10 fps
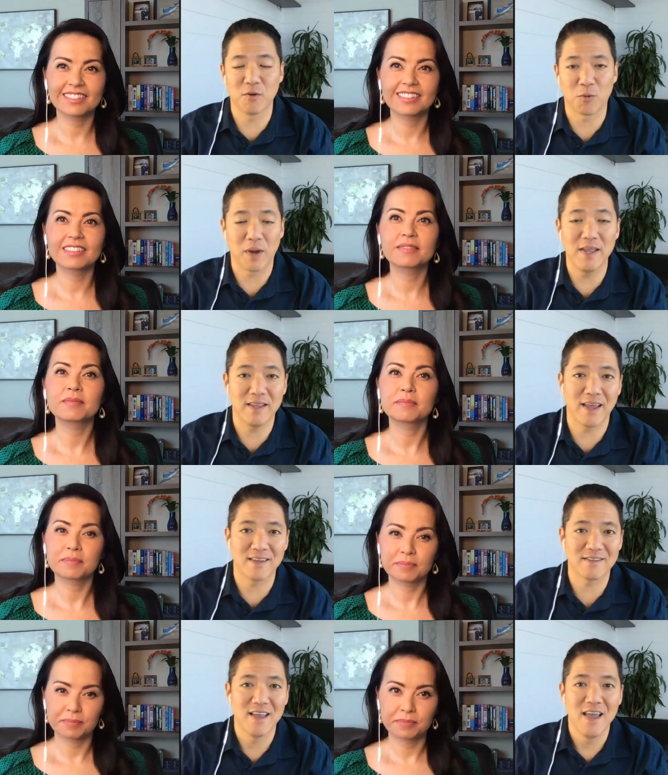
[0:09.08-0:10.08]
Speaker 1: great
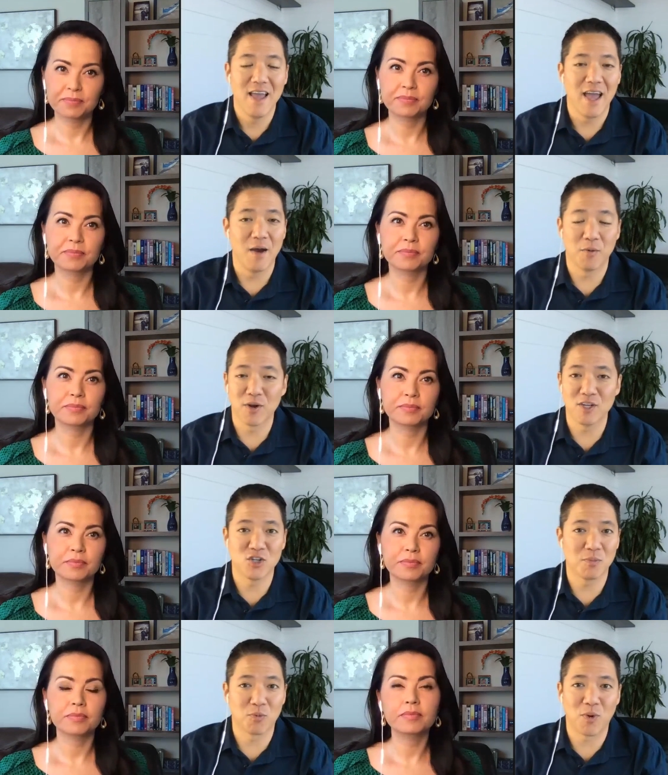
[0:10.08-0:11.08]
guests, and we're going to
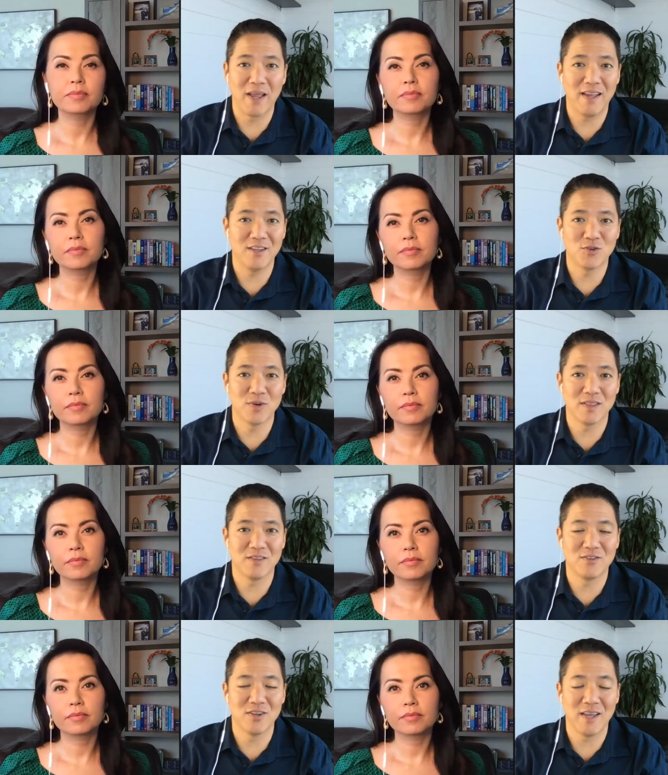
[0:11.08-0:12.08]
jump right into it
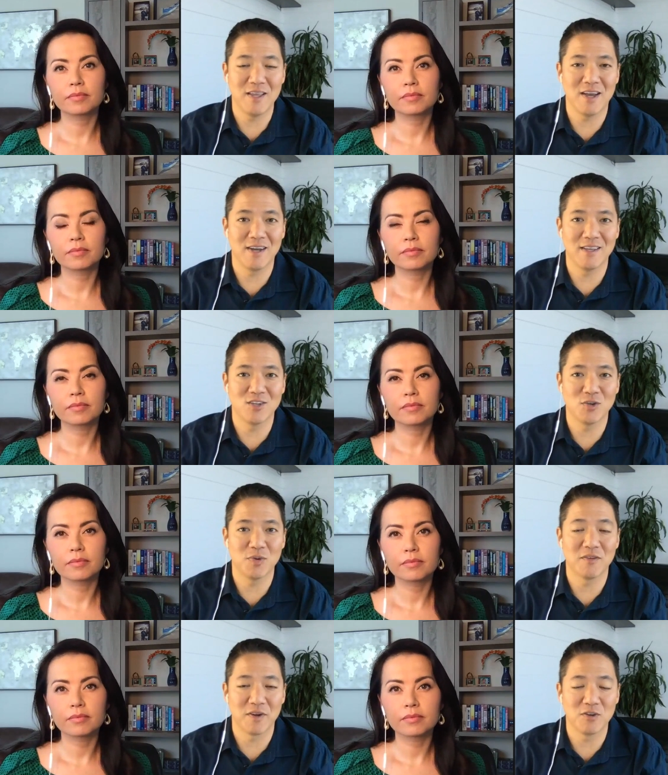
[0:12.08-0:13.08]
today, uh, Yanji,
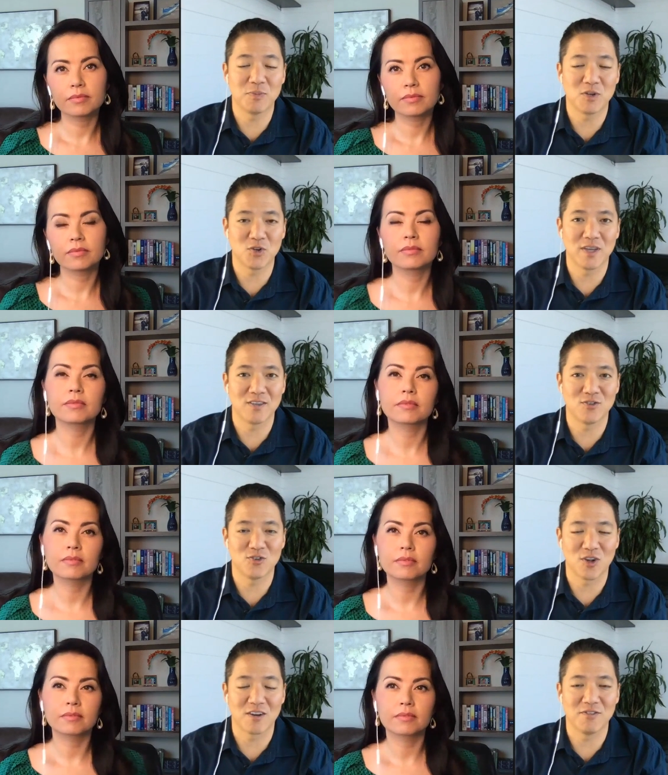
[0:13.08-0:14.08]
with a very special guest to
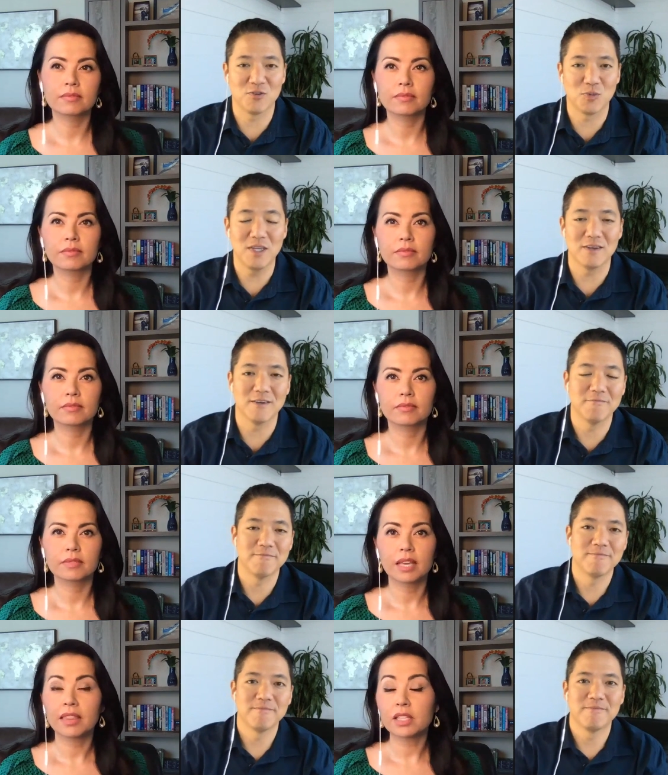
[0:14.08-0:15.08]
start off this week.
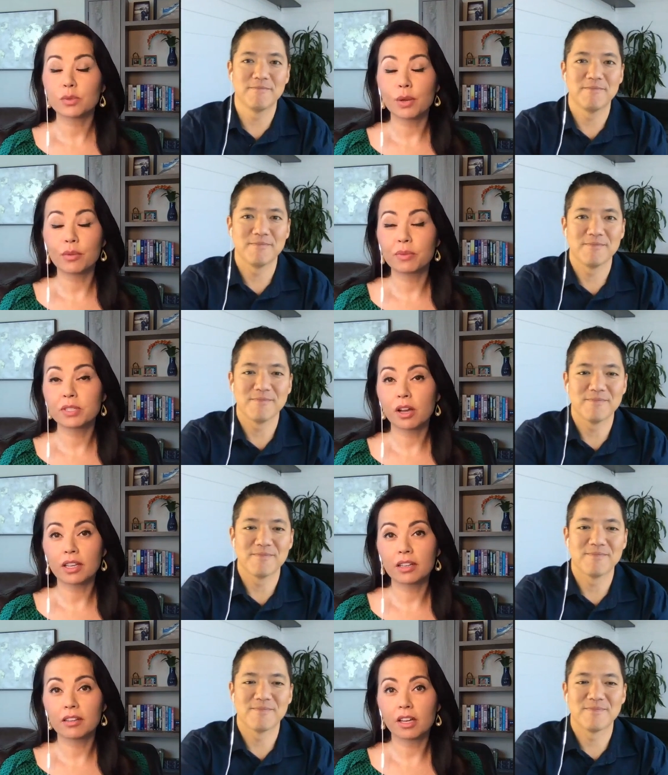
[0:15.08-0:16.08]
Speaker 2: That's right. We've been
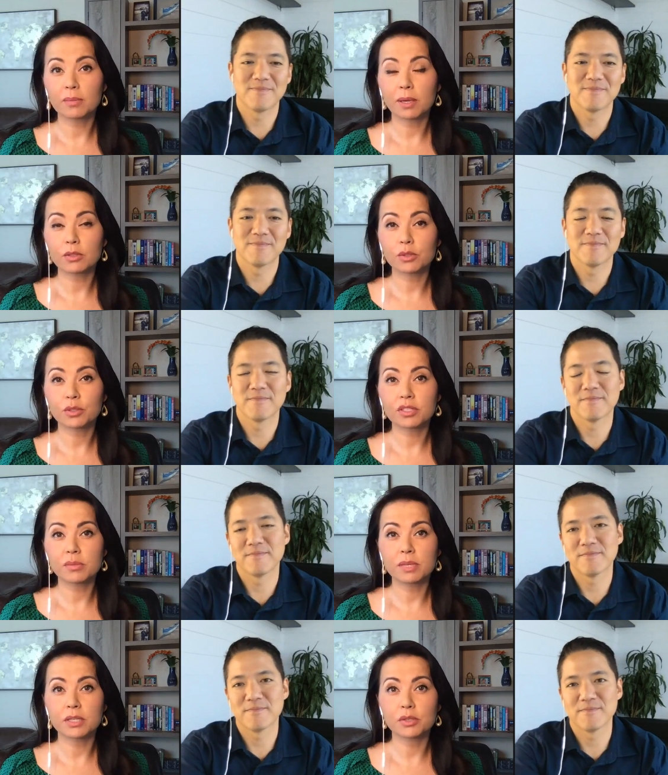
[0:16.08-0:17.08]
talking a lot about
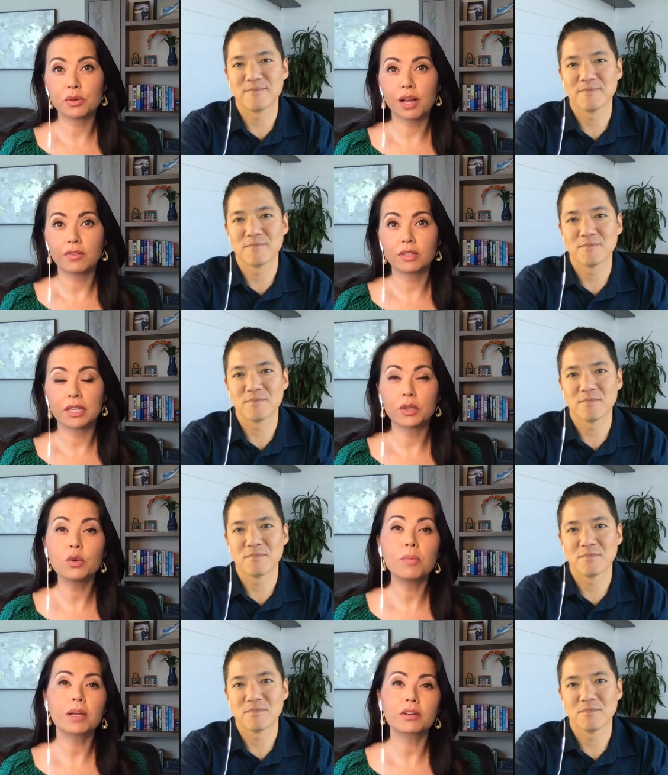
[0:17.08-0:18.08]
tourism and travel, and
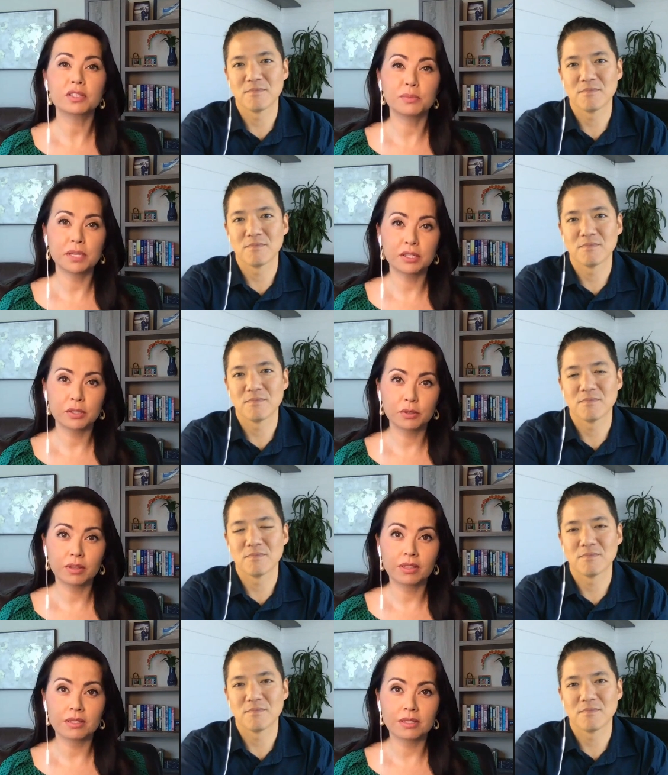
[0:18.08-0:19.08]
who better to speak to
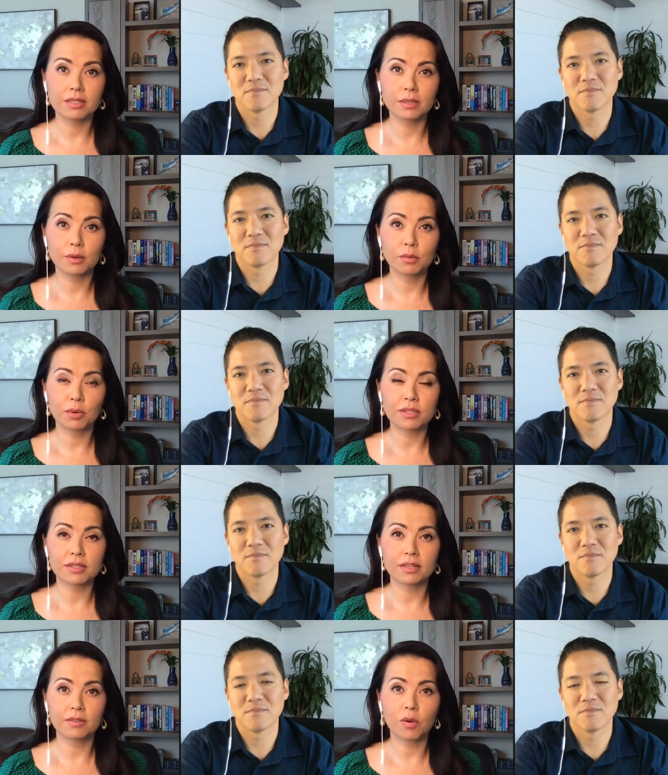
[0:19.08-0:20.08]
than the C E O and
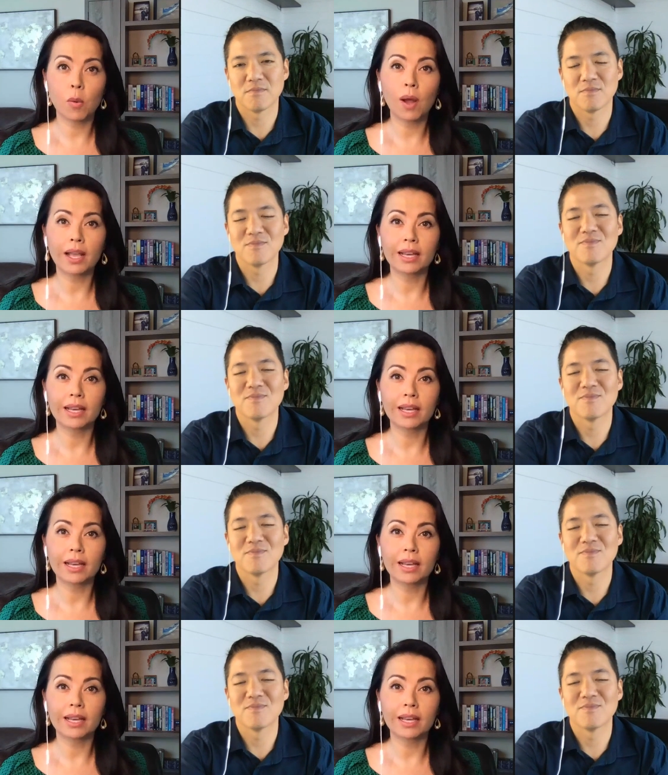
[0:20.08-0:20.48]
president of Hawaiian